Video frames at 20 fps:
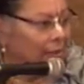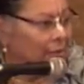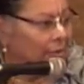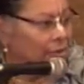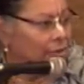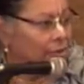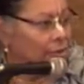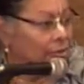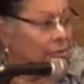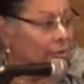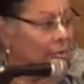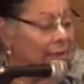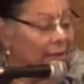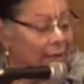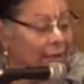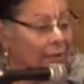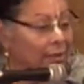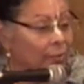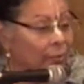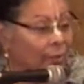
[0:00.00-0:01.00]
destroy
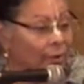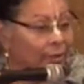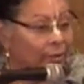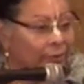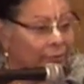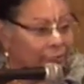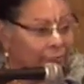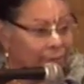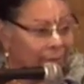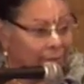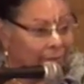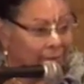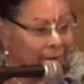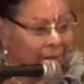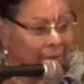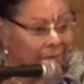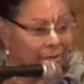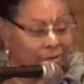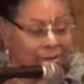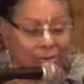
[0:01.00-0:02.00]
any one of you,
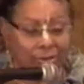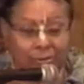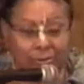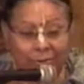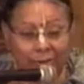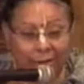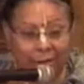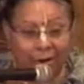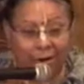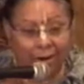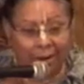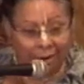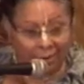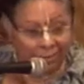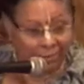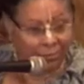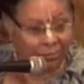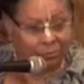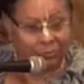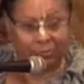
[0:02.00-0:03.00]
I'm sure
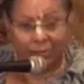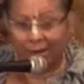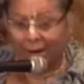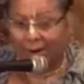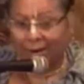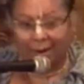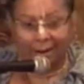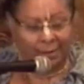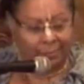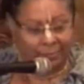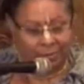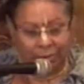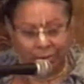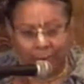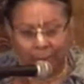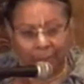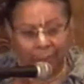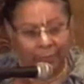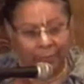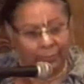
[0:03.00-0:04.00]

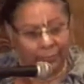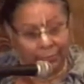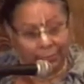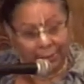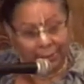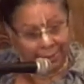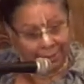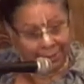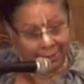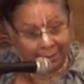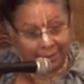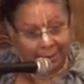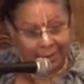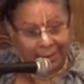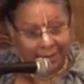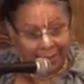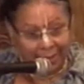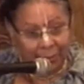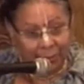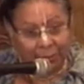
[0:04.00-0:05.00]
Prabhu here,
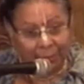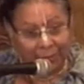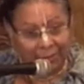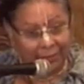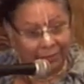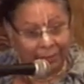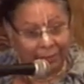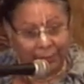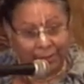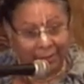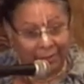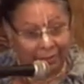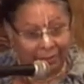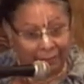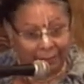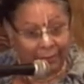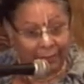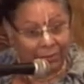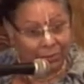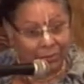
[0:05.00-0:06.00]
he will be one of the
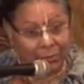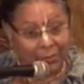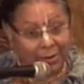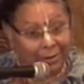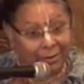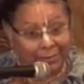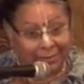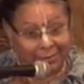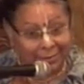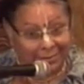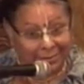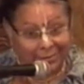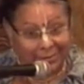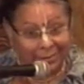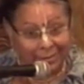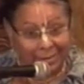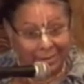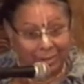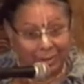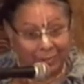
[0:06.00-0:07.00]
first ones
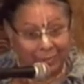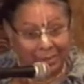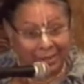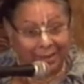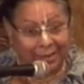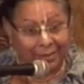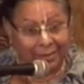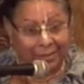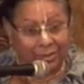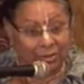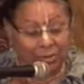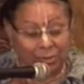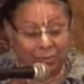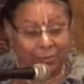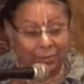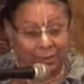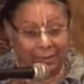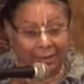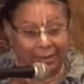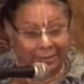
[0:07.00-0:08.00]
to be at the
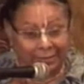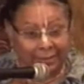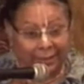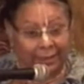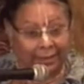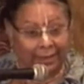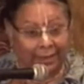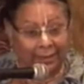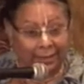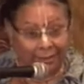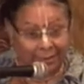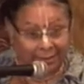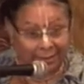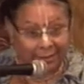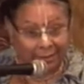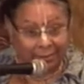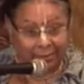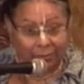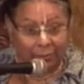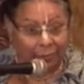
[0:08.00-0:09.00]
door, at the gate.
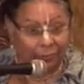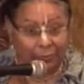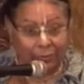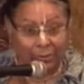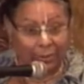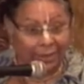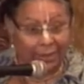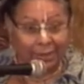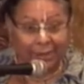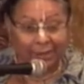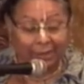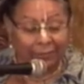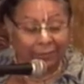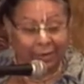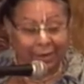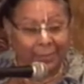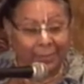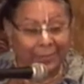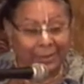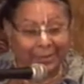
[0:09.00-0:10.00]
You cannot even
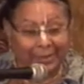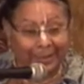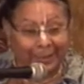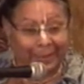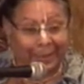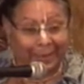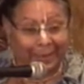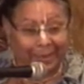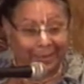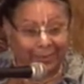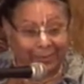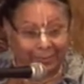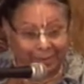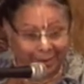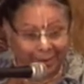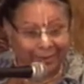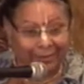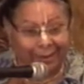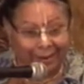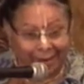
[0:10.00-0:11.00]
come in the gate,
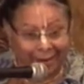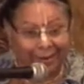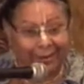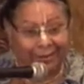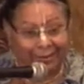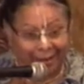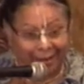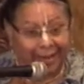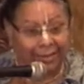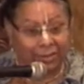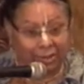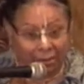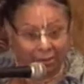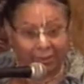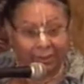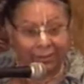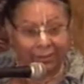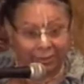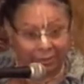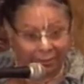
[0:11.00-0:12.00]
right? I
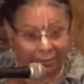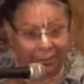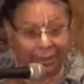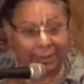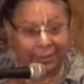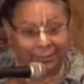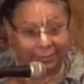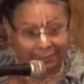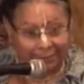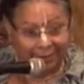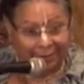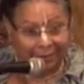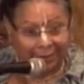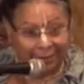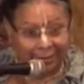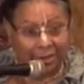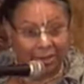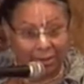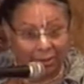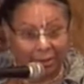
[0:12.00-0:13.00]
totally know that. I
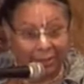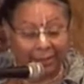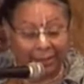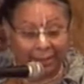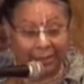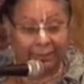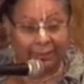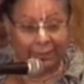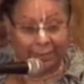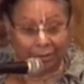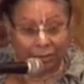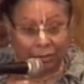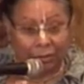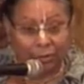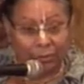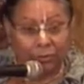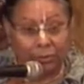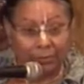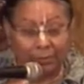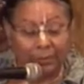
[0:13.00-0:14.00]
totally get that
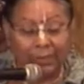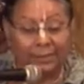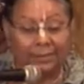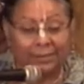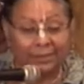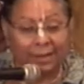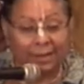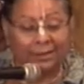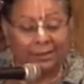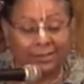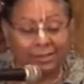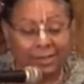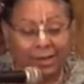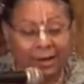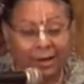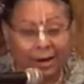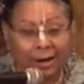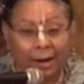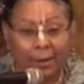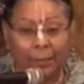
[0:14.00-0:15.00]
you will be such
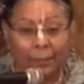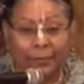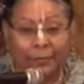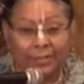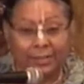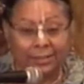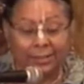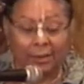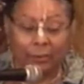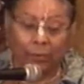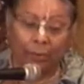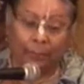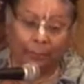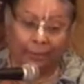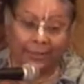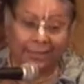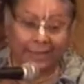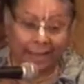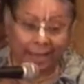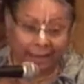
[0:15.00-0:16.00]
a person that will
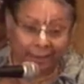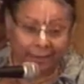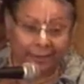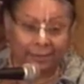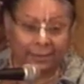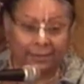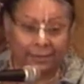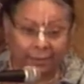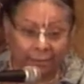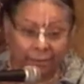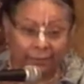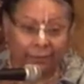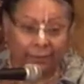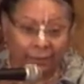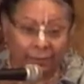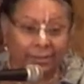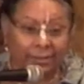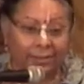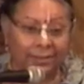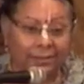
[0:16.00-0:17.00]
protect the
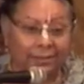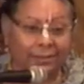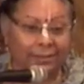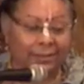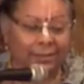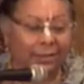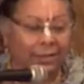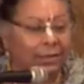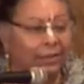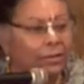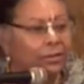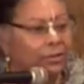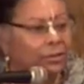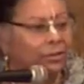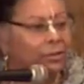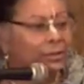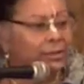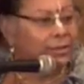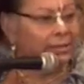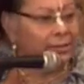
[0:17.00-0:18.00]
devotees. So
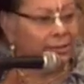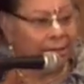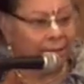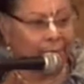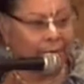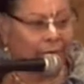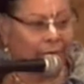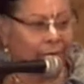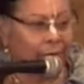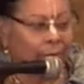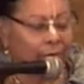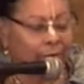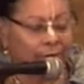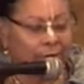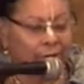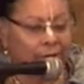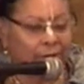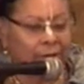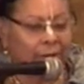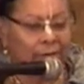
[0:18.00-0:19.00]
this is coming from
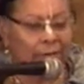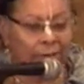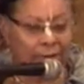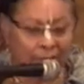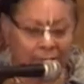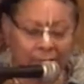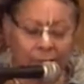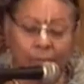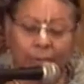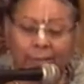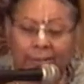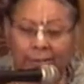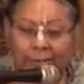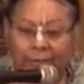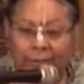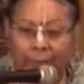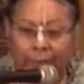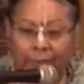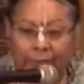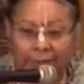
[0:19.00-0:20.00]
Krishna. Krishna is wanting
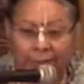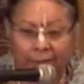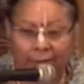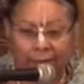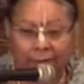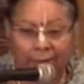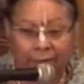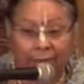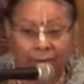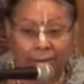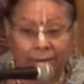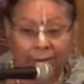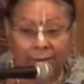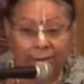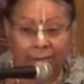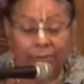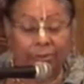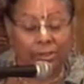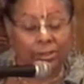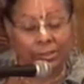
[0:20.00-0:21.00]
to protect the
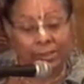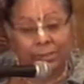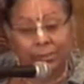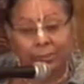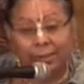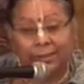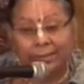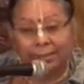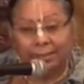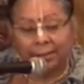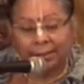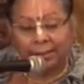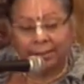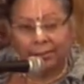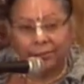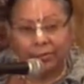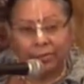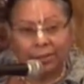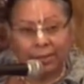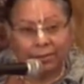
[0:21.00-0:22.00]
devotees. Krishna is wanting to
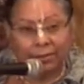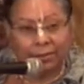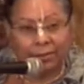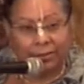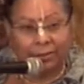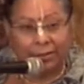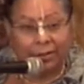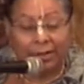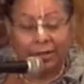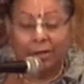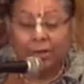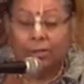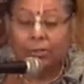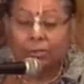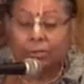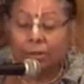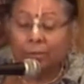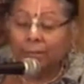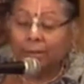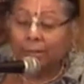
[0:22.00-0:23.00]
give shelter.
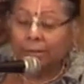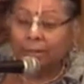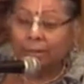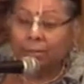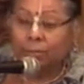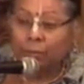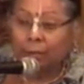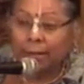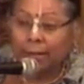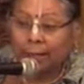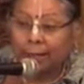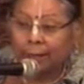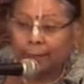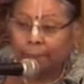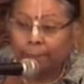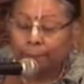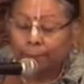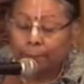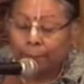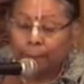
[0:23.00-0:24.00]
So in this
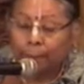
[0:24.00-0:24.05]
way,